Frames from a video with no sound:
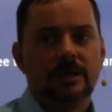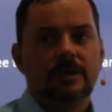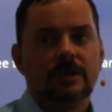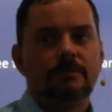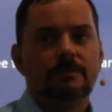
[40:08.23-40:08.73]

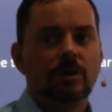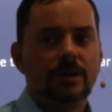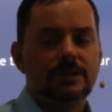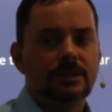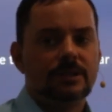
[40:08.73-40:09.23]
bulletin
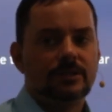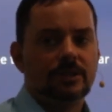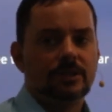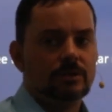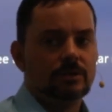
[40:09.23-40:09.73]
on the
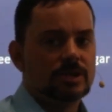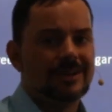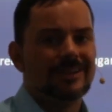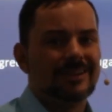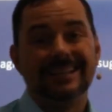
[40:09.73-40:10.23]
YouTube channel. I
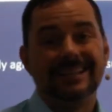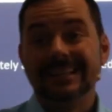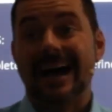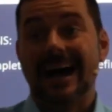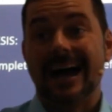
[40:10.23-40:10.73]
did
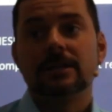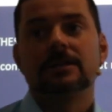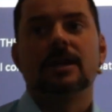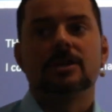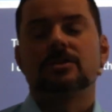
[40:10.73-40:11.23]
that
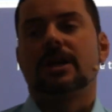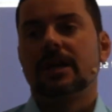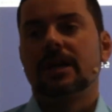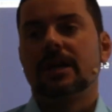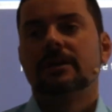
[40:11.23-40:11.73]
yesterday.
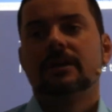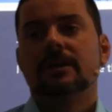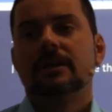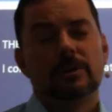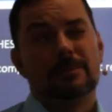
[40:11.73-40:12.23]
I put
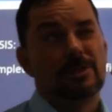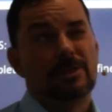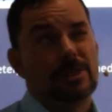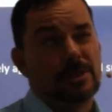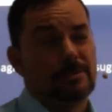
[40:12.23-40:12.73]
up
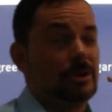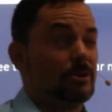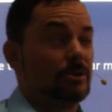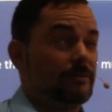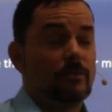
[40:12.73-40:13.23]
three or
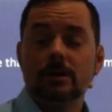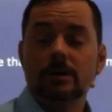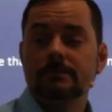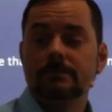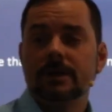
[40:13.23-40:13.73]
four,
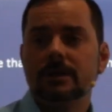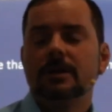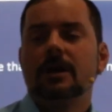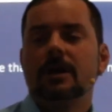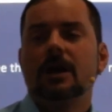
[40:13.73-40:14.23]
maybe.
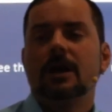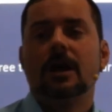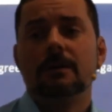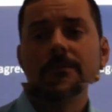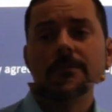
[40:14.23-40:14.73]

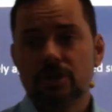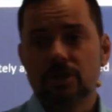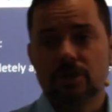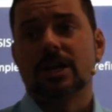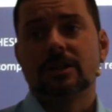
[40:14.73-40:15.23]
Make sure to
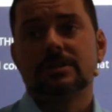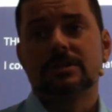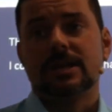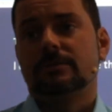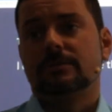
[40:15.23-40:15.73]
check those
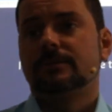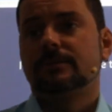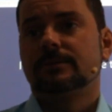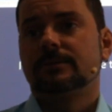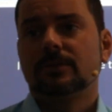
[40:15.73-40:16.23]
out.
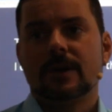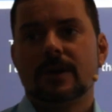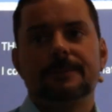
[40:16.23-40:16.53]
Okay.